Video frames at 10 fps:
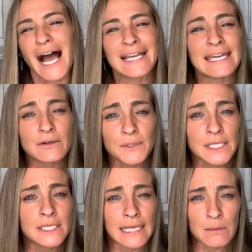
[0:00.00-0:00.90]
I can't
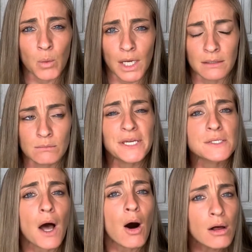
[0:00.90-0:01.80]
really name one because
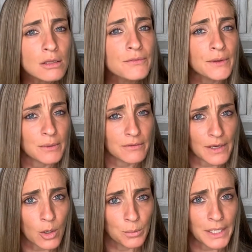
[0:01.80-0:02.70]
all of them have
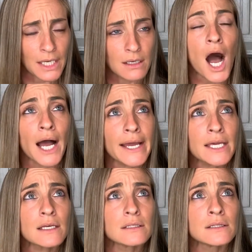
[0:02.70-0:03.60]
helped me.
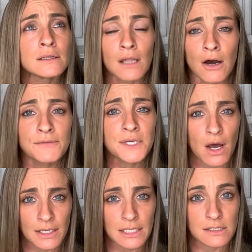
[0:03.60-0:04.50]
I love
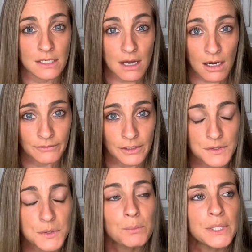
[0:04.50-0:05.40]
talking to
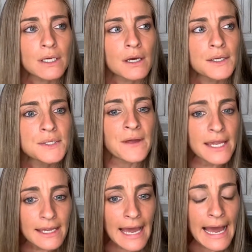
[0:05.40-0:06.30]
converts because
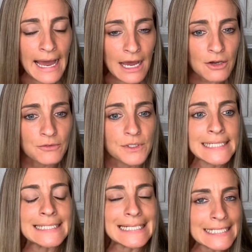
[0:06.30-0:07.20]
they have
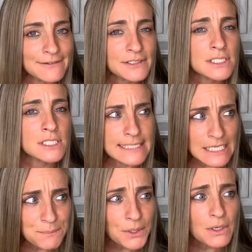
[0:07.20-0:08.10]
an even
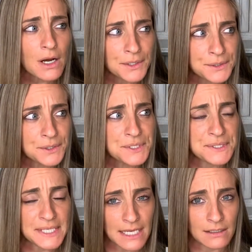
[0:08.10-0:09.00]
deeper
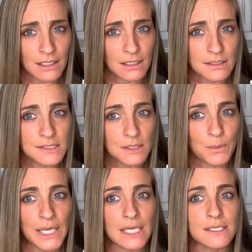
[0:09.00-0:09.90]
understanding in some
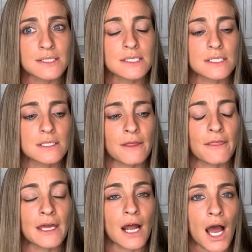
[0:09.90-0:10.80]
ways
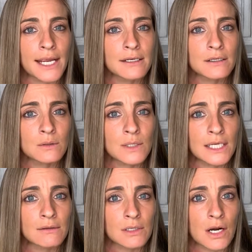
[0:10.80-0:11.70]
than I do
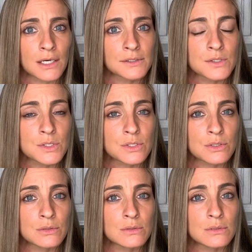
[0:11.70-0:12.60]
in regards
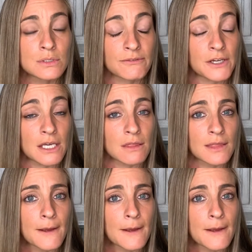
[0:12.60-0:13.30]
to the faith.